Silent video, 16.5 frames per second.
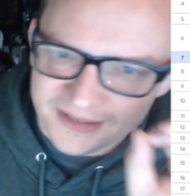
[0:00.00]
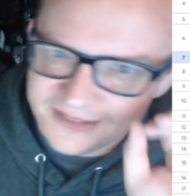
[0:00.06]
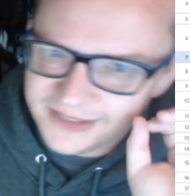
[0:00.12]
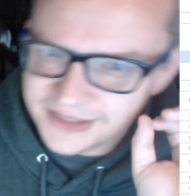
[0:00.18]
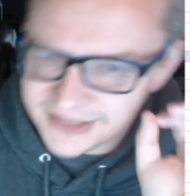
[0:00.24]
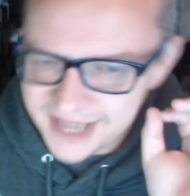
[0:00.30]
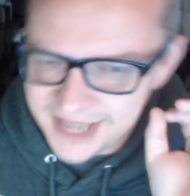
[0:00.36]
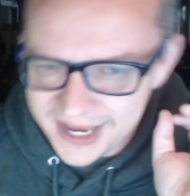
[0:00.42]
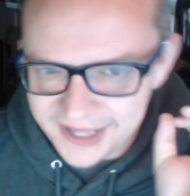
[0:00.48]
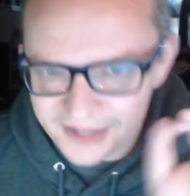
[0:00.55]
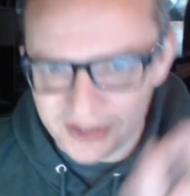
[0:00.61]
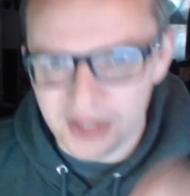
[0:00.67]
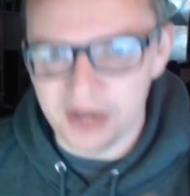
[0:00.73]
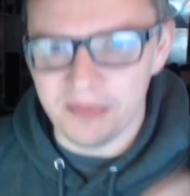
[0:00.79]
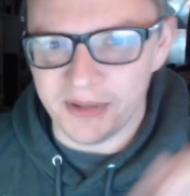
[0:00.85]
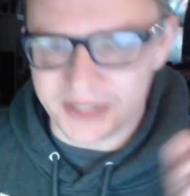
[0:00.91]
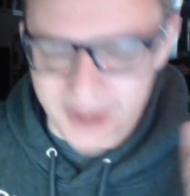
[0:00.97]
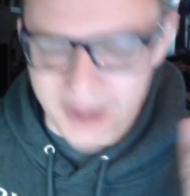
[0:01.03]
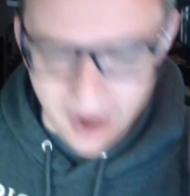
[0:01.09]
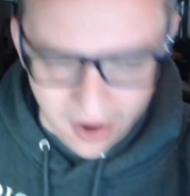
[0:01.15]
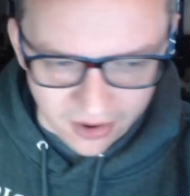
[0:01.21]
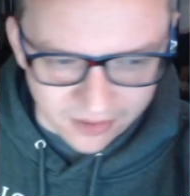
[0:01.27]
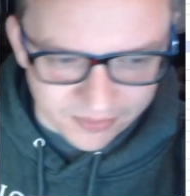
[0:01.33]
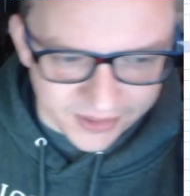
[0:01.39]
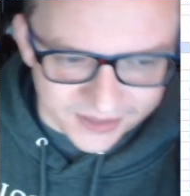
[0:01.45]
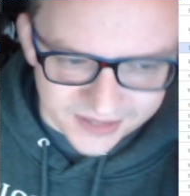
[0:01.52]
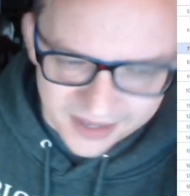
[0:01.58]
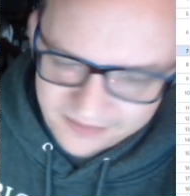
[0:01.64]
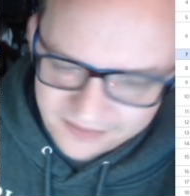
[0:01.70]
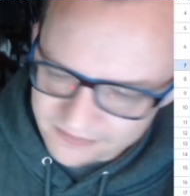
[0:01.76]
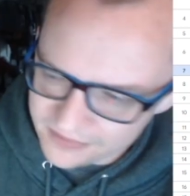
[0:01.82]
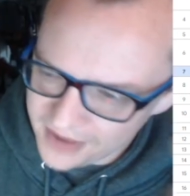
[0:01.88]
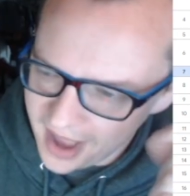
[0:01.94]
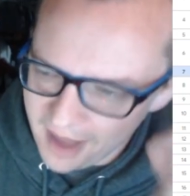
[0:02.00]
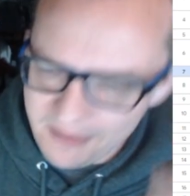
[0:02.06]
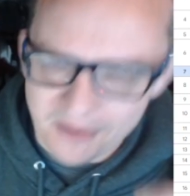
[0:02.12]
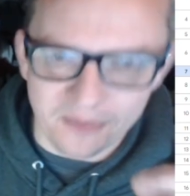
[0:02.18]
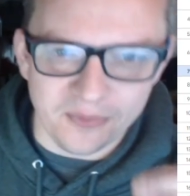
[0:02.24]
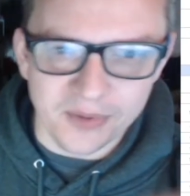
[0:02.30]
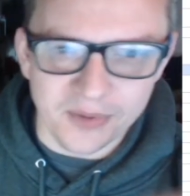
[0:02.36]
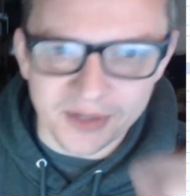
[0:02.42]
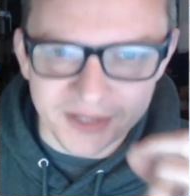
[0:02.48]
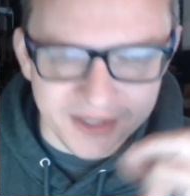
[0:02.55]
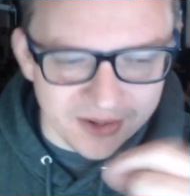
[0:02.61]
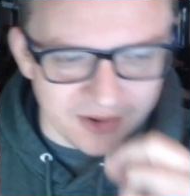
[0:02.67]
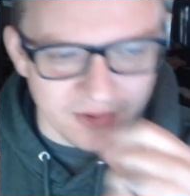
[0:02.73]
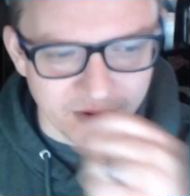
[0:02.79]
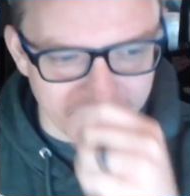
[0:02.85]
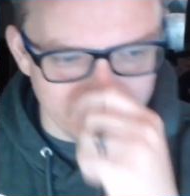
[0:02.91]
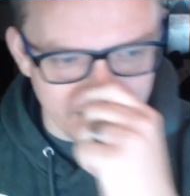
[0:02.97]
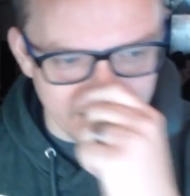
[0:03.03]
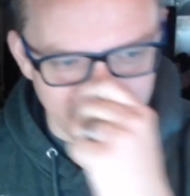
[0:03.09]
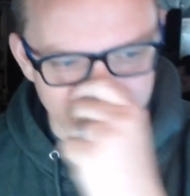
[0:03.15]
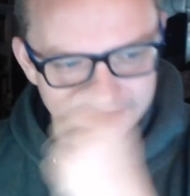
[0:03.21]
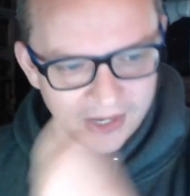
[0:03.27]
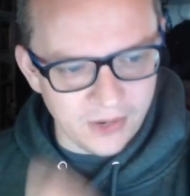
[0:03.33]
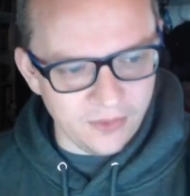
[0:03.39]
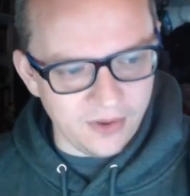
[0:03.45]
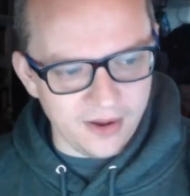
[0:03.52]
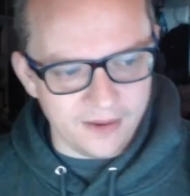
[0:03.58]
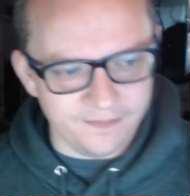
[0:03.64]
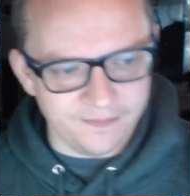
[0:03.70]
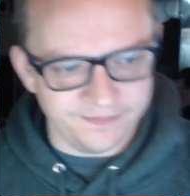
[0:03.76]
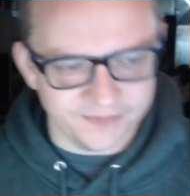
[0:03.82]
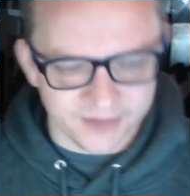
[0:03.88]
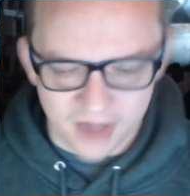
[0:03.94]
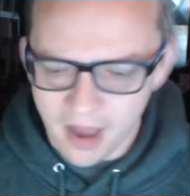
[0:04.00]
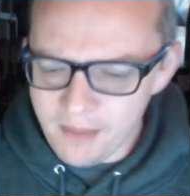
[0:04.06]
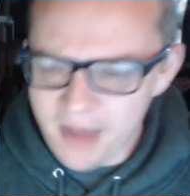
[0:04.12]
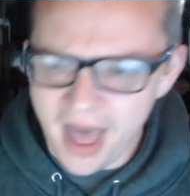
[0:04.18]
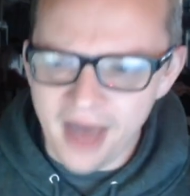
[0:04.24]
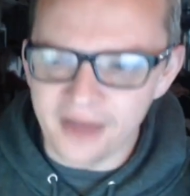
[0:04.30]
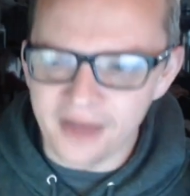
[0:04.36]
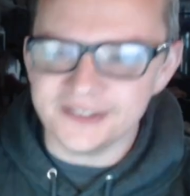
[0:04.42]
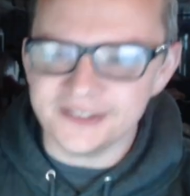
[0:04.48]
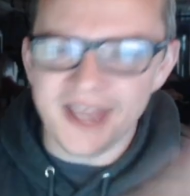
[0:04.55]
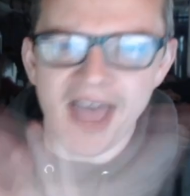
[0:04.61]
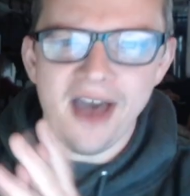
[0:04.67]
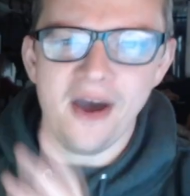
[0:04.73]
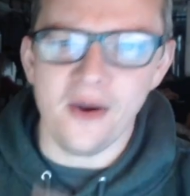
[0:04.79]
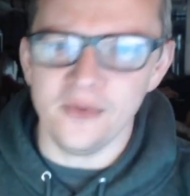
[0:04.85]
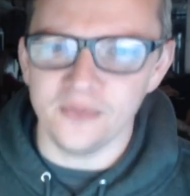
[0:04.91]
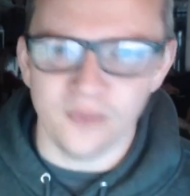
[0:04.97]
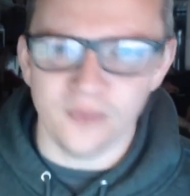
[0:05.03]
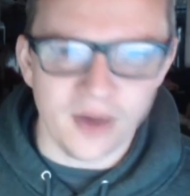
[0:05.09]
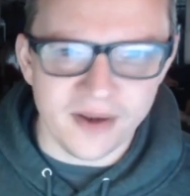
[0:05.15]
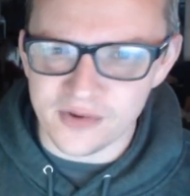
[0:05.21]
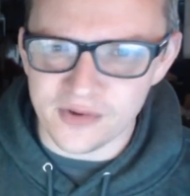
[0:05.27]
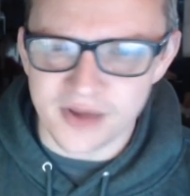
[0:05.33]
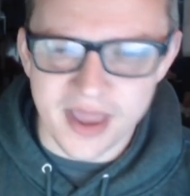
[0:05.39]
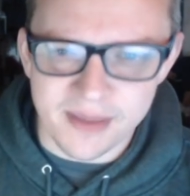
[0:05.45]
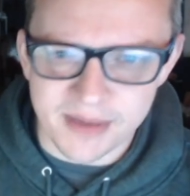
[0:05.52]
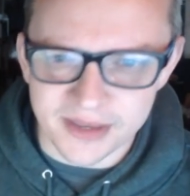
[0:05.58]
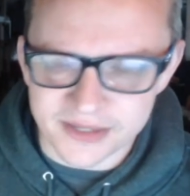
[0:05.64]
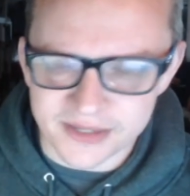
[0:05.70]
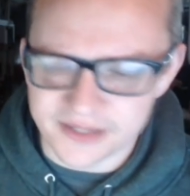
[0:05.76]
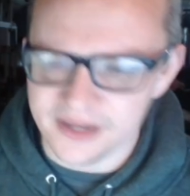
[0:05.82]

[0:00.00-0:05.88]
taking a little bit to heart because that comment really irked me. So, come on down, whatever your name is.